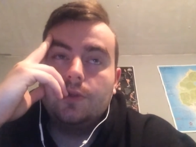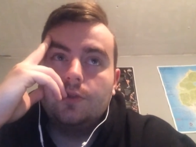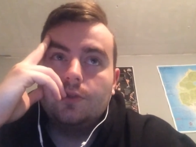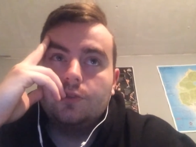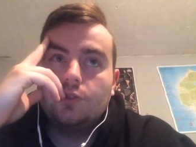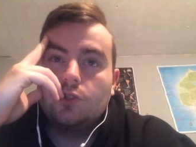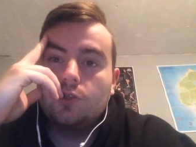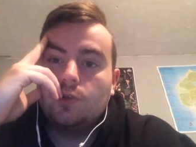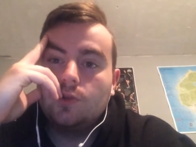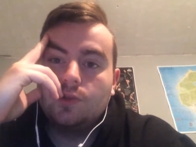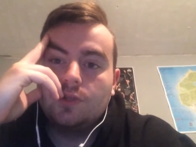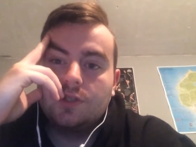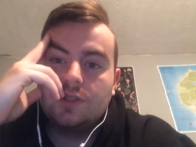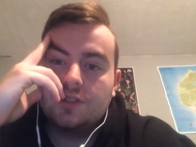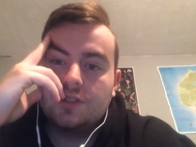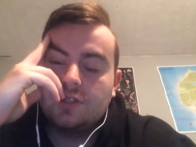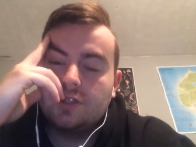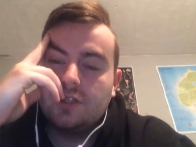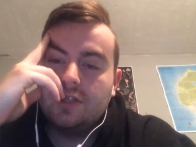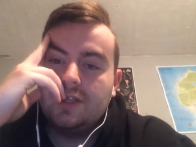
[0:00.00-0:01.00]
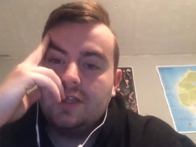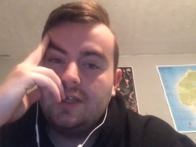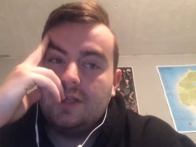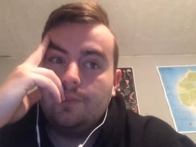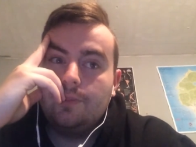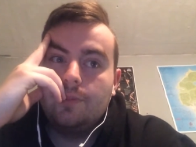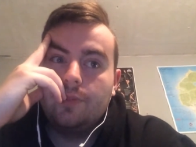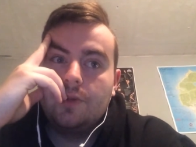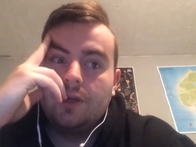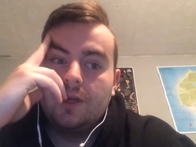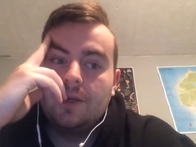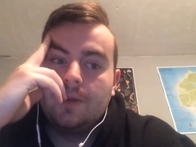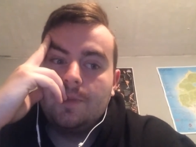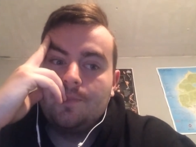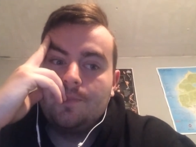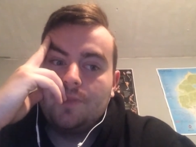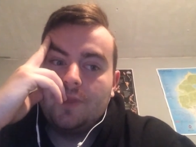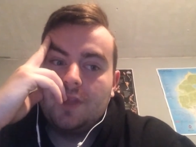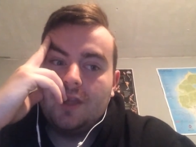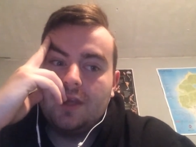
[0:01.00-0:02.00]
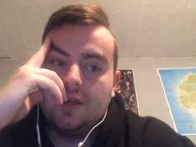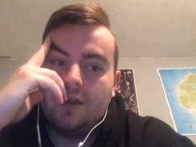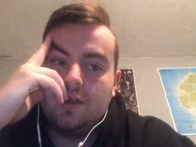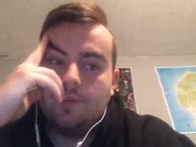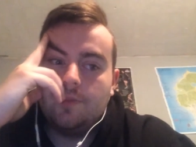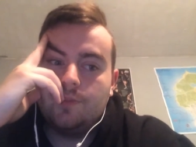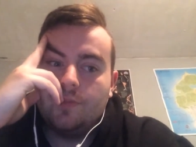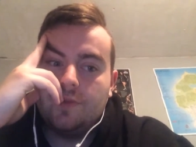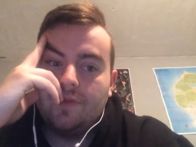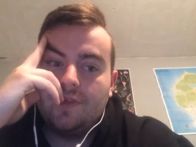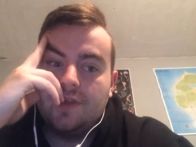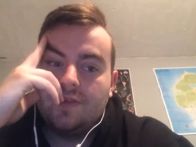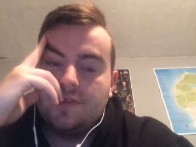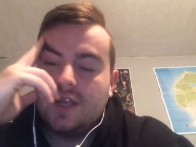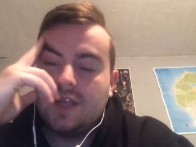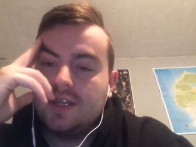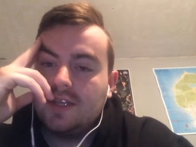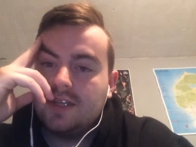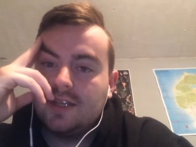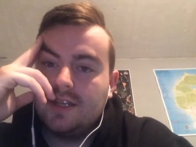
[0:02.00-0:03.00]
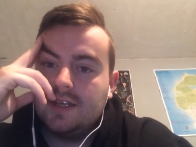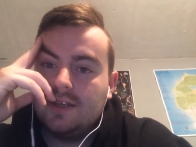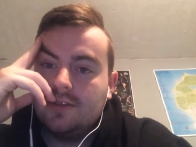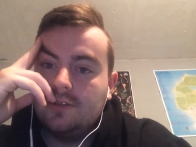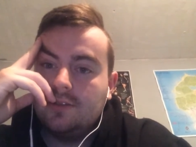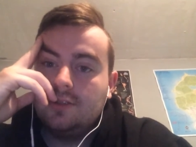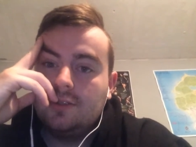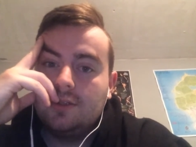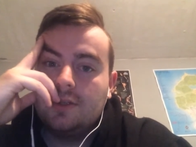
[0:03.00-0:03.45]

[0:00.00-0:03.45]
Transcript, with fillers: short of sleep, um, if they take an L,